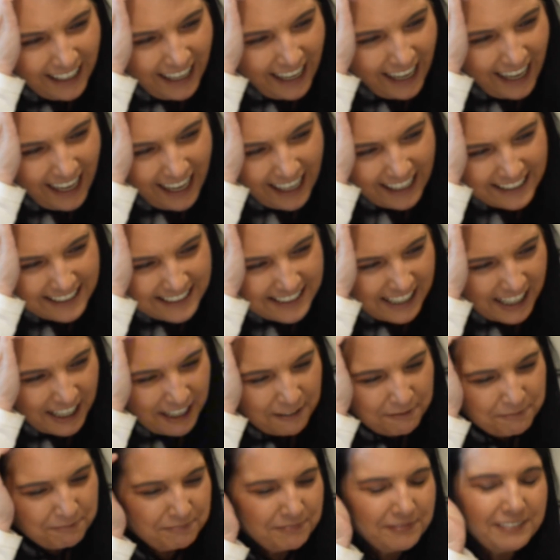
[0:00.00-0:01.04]
And
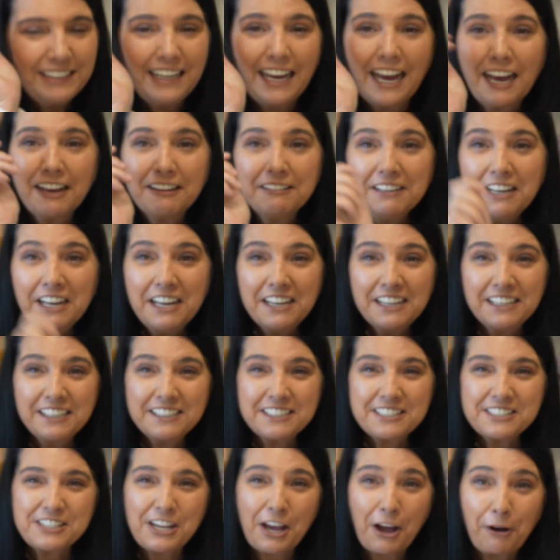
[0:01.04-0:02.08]
yeah,
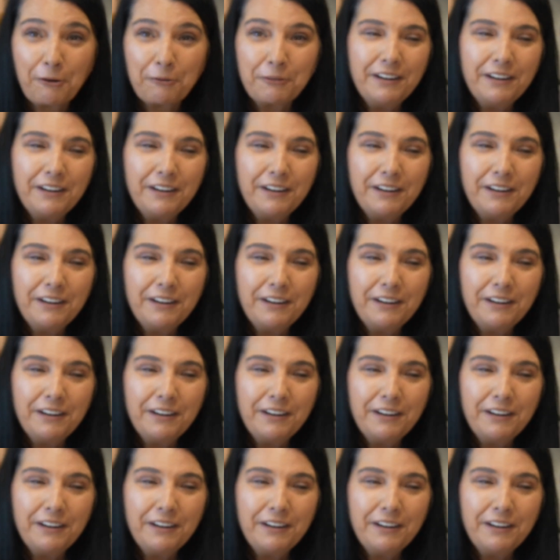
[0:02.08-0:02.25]
so